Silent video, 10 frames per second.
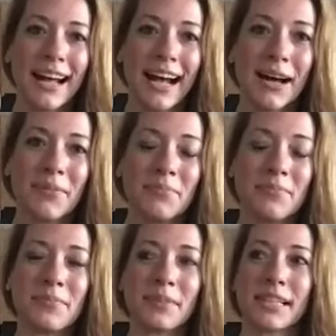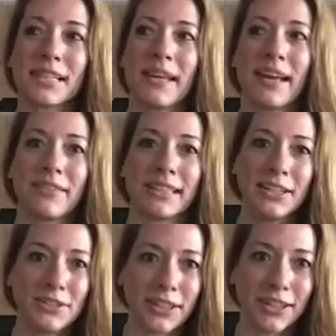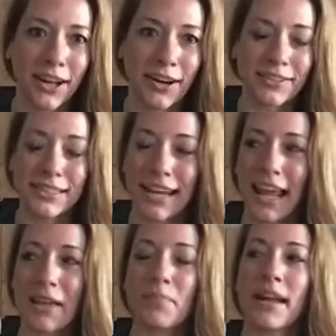because we have a legend on today.